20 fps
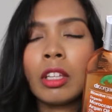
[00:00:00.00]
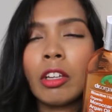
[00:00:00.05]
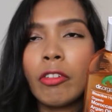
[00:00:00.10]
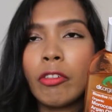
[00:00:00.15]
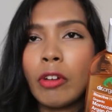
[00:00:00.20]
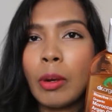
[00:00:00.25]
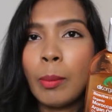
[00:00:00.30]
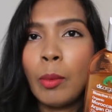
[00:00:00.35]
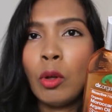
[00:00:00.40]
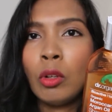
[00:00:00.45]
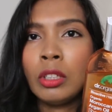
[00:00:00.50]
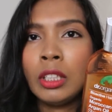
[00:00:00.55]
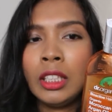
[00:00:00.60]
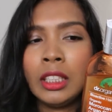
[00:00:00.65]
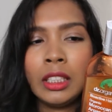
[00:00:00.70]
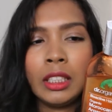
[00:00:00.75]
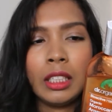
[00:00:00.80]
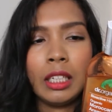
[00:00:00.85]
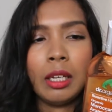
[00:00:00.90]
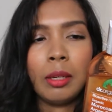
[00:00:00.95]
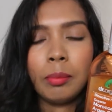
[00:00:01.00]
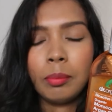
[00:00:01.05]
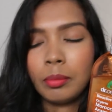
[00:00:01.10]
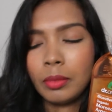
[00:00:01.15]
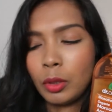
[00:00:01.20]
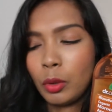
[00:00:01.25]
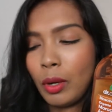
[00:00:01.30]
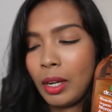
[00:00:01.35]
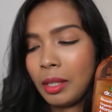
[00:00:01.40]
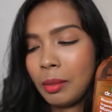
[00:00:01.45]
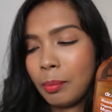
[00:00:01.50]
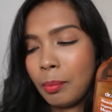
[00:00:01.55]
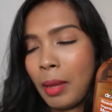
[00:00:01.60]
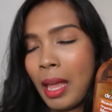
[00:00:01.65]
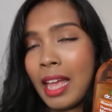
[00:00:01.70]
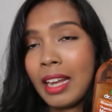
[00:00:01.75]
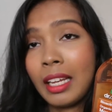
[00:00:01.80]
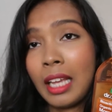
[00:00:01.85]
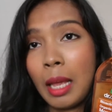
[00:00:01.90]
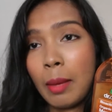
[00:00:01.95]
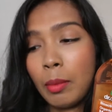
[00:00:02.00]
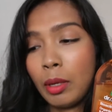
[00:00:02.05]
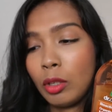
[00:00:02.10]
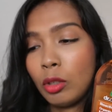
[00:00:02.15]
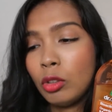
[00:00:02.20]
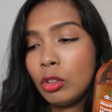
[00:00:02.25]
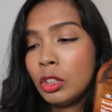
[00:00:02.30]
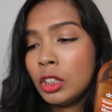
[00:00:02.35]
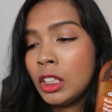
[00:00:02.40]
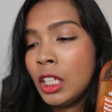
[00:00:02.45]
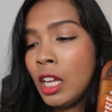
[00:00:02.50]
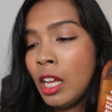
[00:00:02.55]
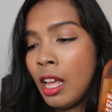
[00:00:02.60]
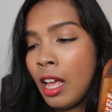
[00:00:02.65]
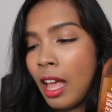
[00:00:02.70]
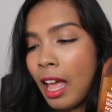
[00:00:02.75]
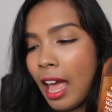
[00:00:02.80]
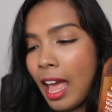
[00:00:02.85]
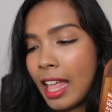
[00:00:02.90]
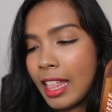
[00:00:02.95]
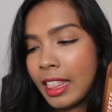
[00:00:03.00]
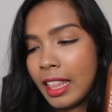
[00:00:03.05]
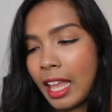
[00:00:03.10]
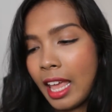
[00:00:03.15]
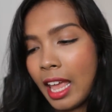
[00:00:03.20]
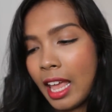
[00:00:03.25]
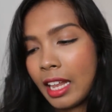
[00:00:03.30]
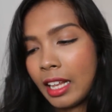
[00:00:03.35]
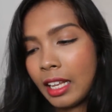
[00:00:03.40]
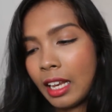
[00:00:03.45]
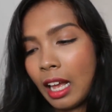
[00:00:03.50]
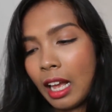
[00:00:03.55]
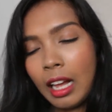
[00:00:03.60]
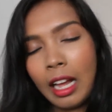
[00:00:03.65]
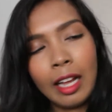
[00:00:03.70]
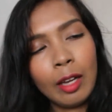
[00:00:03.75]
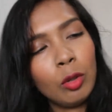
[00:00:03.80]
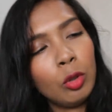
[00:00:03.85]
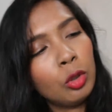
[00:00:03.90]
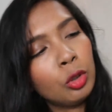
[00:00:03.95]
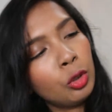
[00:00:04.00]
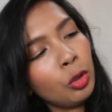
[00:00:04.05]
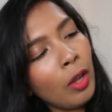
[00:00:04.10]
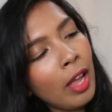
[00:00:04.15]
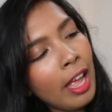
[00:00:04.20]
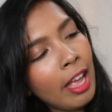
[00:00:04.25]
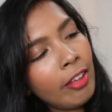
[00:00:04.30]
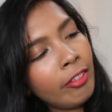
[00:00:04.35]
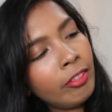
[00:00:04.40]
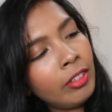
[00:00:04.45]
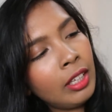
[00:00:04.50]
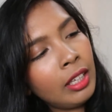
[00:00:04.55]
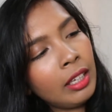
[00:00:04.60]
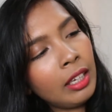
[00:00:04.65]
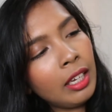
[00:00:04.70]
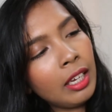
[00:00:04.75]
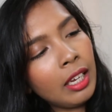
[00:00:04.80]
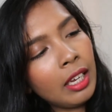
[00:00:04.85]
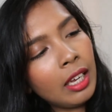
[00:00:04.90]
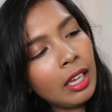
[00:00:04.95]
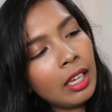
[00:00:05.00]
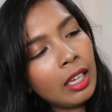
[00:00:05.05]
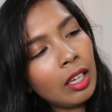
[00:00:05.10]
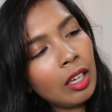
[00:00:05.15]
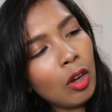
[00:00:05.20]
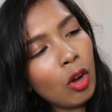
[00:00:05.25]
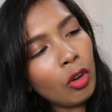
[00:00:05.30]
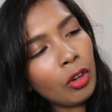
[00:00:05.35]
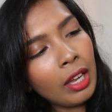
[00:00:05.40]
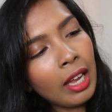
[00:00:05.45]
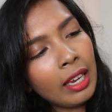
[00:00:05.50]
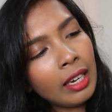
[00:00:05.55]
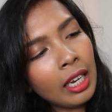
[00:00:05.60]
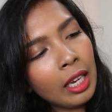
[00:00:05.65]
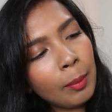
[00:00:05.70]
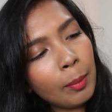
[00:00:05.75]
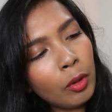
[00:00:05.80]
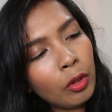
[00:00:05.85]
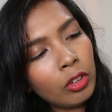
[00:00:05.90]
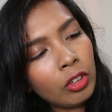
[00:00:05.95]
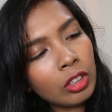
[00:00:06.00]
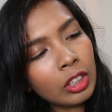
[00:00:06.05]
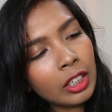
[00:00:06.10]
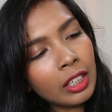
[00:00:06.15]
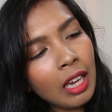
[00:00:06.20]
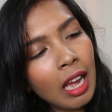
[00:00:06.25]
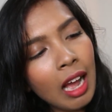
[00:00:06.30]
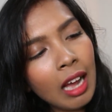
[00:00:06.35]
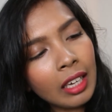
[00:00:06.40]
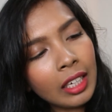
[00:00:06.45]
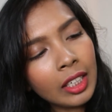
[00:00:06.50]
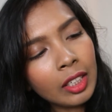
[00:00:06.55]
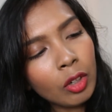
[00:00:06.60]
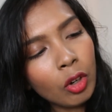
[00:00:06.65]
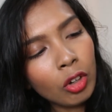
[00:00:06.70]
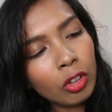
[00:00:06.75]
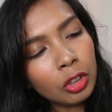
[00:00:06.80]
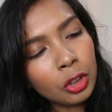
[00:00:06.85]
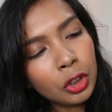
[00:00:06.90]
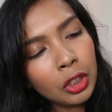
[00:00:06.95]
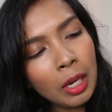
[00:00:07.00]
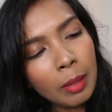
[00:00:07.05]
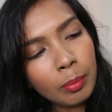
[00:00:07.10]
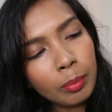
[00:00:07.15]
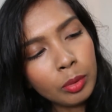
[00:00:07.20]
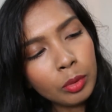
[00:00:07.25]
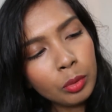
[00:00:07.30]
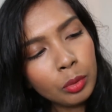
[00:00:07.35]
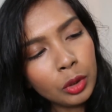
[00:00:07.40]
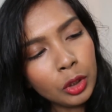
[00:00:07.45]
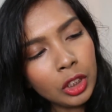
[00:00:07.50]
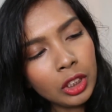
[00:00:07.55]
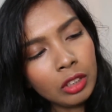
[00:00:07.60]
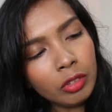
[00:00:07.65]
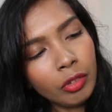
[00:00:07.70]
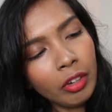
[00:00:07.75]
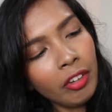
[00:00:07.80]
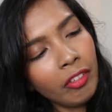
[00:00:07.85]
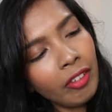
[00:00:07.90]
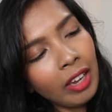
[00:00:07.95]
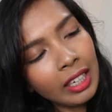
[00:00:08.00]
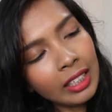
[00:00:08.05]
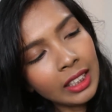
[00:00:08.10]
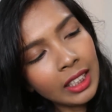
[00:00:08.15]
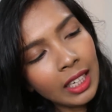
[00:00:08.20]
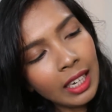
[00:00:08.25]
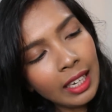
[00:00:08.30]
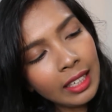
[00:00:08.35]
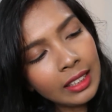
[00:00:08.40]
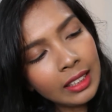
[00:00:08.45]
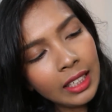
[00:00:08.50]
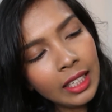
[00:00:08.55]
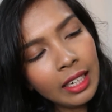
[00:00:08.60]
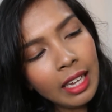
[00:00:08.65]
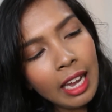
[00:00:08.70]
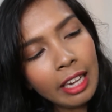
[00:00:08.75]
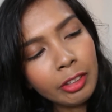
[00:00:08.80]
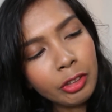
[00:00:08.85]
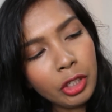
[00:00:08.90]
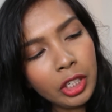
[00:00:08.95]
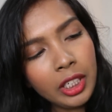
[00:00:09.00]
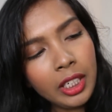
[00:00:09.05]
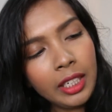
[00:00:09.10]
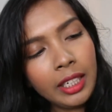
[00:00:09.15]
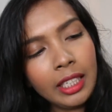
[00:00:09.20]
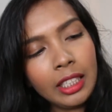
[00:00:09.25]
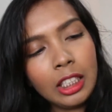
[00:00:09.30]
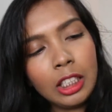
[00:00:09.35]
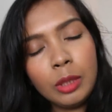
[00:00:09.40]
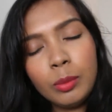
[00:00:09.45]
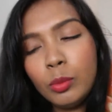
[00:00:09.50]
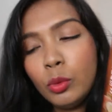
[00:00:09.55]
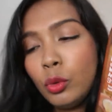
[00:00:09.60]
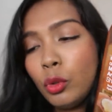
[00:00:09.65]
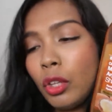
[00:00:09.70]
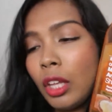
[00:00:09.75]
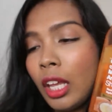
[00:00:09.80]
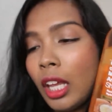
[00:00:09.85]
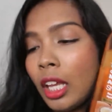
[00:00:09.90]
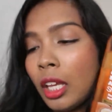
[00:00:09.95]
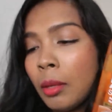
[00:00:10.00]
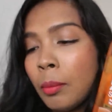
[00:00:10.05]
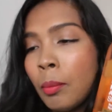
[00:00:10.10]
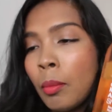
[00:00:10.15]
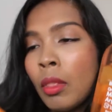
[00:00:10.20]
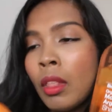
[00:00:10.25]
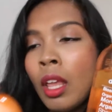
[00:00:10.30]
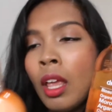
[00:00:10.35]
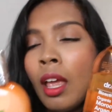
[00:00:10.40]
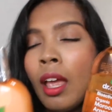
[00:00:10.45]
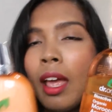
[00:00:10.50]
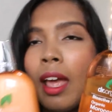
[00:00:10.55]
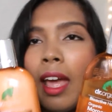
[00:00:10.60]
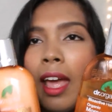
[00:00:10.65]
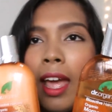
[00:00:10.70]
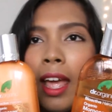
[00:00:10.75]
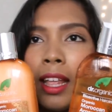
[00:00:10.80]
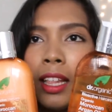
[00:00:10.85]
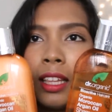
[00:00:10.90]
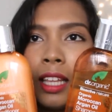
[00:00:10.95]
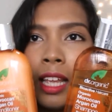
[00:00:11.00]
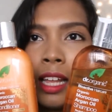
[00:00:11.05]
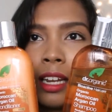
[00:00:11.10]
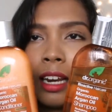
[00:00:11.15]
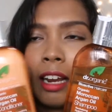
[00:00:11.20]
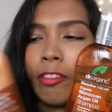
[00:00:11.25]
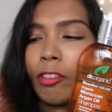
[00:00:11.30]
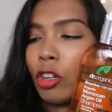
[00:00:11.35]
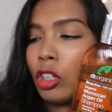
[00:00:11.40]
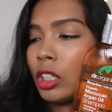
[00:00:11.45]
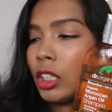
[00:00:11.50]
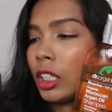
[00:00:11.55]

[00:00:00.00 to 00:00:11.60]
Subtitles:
from all these quite bad chemicals. And then I also have the organic Moroccan argan oil shampoo, which is revitalizing, hydrating, and smoothing. And then I've got the